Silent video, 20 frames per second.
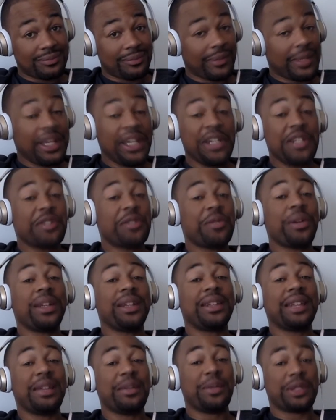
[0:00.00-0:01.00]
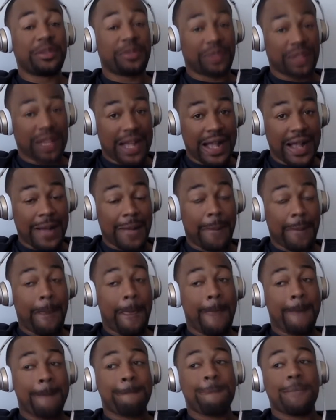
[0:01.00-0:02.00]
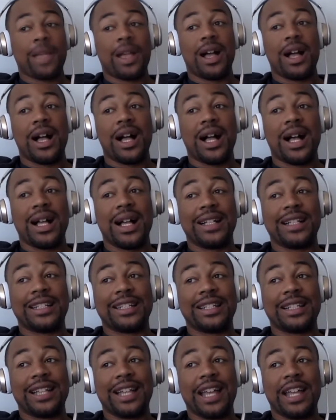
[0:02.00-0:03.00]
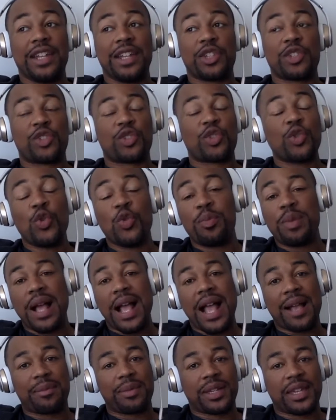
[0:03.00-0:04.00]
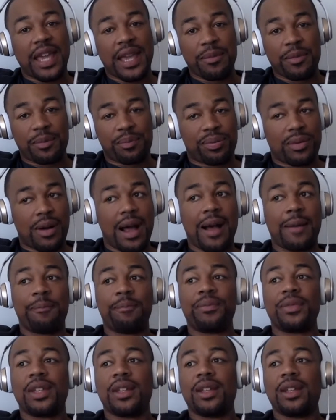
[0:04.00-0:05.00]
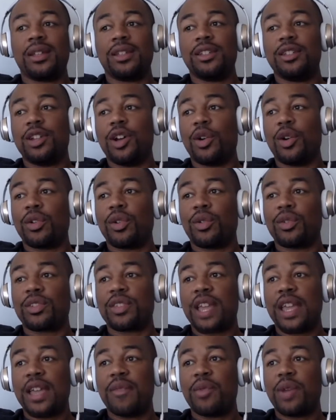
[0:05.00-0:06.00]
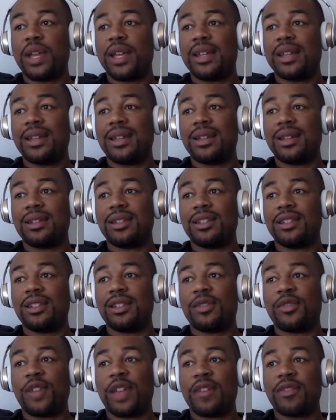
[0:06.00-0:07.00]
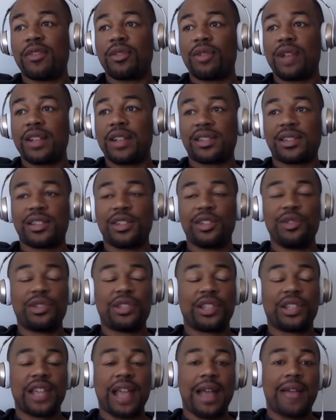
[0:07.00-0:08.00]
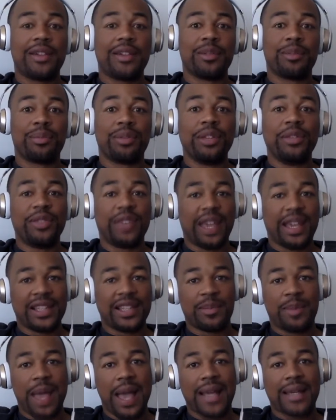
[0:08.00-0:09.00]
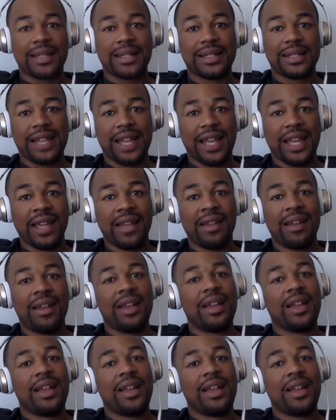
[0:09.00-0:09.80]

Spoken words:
He didn't do anything with the flag. And the school bag became a prop, you know, the same way that your favorite wrestler used to carry the briefcase back in the day.